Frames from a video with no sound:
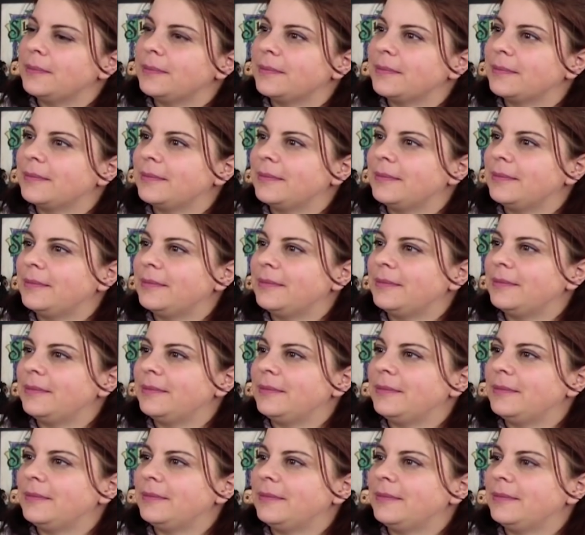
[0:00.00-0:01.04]

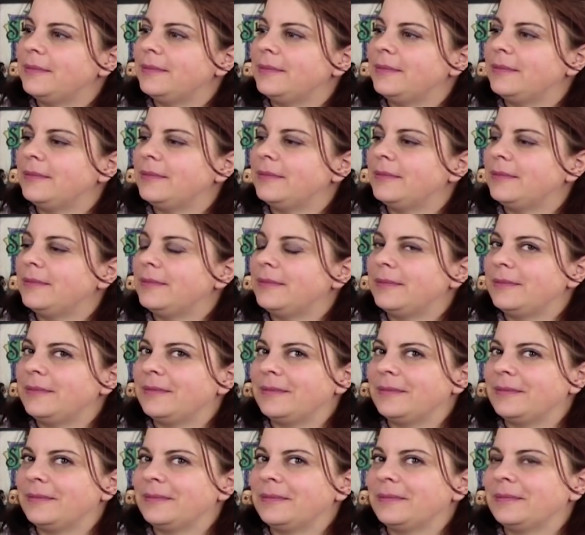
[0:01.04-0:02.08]

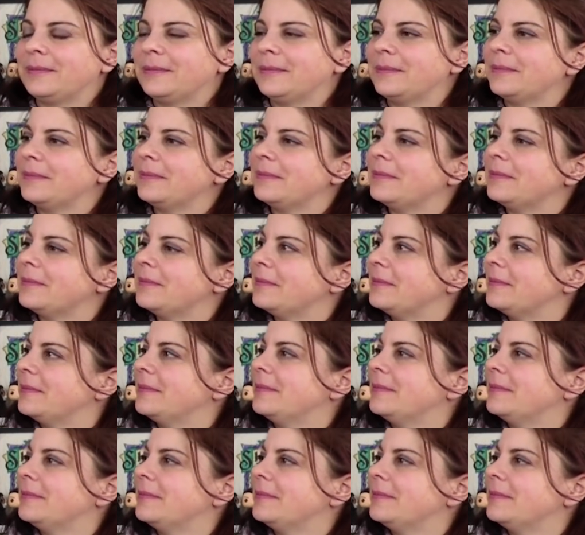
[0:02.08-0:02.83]
[no speech]